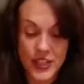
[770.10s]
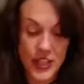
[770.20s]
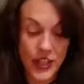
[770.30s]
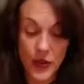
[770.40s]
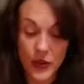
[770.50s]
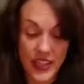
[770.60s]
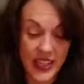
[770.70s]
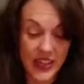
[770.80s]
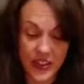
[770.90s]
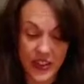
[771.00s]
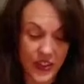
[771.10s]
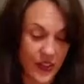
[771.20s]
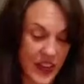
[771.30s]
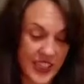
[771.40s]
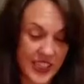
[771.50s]
go in either
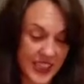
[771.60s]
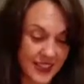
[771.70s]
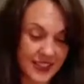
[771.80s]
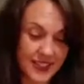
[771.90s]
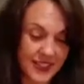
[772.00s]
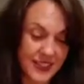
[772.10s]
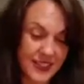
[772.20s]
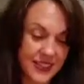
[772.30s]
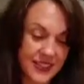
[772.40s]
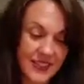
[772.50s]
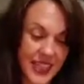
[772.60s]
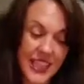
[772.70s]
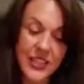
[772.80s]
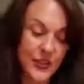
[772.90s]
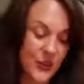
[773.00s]
direction.
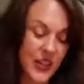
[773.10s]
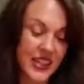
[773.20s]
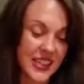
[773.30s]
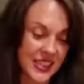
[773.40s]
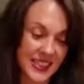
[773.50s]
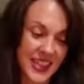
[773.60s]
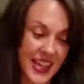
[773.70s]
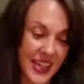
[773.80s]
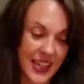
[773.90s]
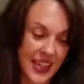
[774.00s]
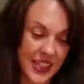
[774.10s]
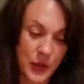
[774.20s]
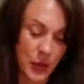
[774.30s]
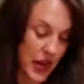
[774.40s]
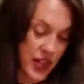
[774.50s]
Either one is a
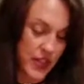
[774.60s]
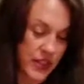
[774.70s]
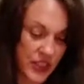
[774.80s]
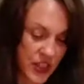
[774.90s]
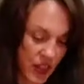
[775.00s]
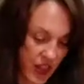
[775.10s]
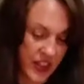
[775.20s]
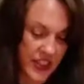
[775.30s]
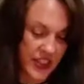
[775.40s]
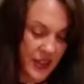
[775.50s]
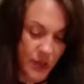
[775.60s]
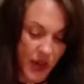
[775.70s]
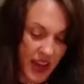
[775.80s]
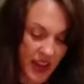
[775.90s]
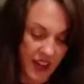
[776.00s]
brand new start in a
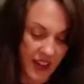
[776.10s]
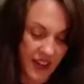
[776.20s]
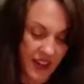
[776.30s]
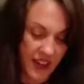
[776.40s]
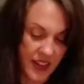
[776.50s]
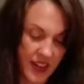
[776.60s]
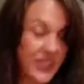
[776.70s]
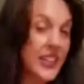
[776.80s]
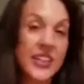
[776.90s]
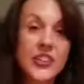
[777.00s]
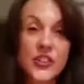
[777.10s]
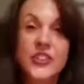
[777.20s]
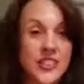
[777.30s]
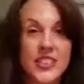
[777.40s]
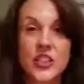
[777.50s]
way. Either
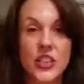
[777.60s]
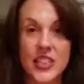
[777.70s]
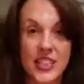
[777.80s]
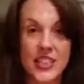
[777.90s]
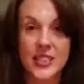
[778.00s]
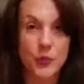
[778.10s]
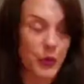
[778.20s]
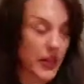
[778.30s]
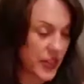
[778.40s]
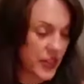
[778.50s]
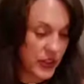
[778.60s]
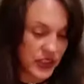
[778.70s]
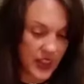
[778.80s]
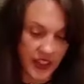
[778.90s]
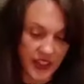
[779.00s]
decision is a brand new
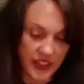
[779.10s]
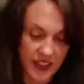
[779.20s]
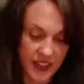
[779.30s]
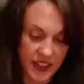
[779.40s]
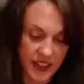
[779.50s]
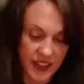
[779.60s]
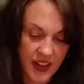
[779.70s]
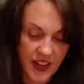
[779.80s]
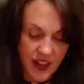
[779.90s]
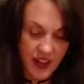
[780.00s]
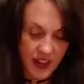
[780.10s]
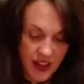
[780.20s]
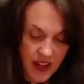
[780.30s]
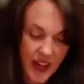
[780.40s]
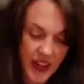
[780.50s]
start.
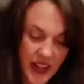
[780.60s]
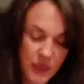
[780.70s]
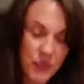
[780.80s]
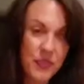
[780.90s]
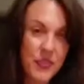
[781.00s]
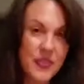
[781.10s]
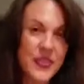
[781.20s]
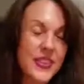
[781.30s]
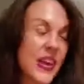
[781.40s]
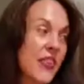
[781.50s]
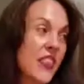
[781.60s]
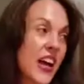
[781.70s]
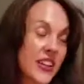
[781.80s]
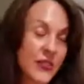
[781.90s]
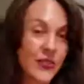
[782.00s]
All right, now
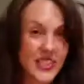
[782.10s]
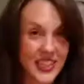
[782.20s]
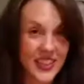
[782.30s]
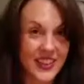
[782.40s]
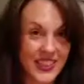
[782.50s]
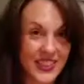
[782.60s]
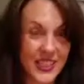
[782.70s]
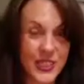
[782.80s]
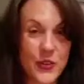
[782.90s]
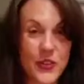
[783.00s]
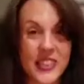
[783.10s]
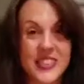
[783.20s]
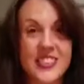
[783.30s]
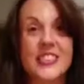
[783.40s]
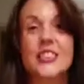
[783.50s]
that ridiculous silly noise.
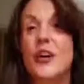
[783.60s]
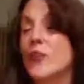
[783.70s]
So